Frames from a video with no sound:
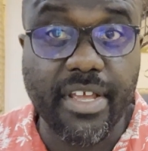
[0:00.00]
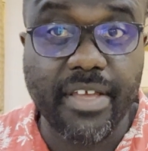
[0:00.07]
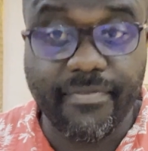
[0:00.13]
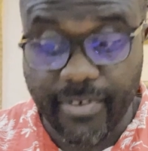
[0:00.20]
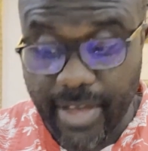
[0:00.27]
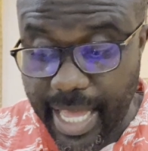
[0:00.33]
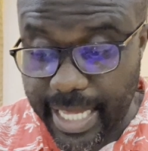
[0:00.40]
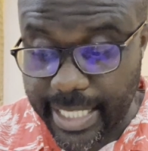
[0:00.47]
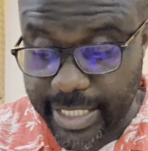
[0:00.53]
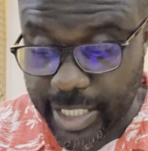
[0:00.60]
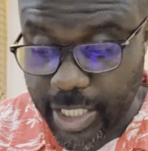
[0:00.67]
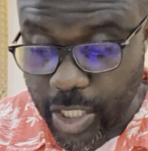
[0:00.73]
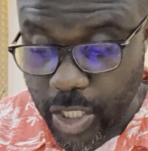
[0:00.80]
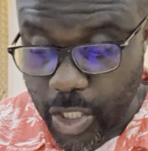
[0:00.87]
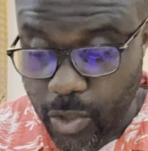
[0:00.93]
for us
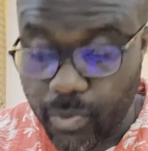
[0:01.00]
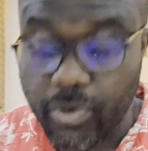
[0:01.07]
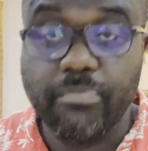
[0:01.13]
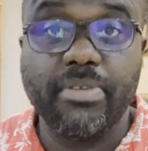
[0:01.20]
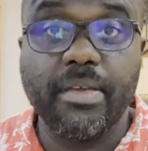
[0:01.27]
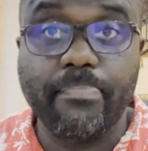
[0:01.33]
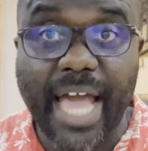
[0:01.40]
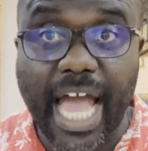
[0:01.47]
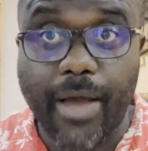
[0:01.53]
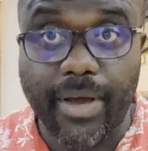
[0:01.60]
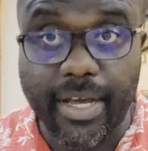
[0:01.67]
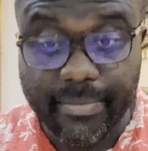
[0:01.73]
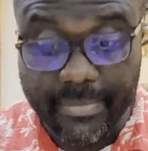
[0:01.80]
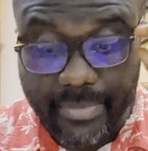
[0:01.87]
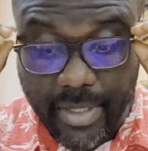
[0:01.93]
would be power.